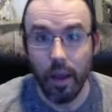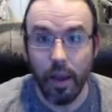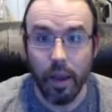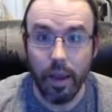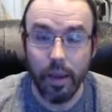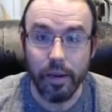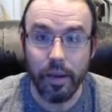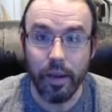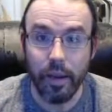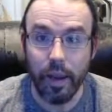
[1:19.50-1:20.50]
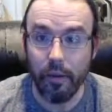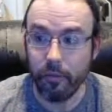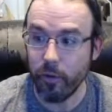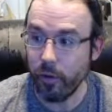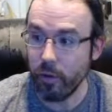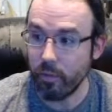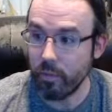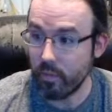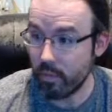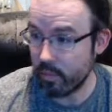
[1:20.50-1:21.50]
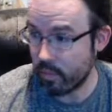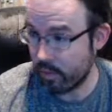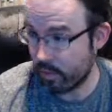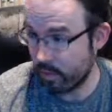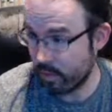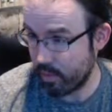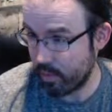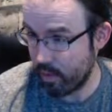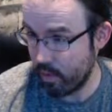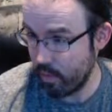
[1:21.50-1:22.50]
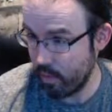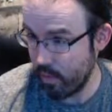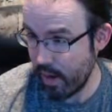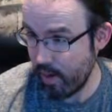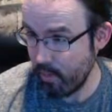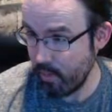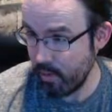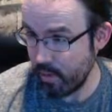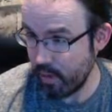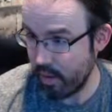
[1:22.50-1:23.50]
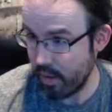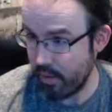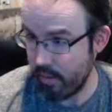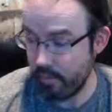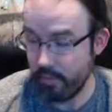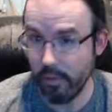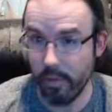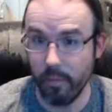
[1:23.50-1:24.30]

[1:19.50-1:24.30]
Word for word: And after two hours of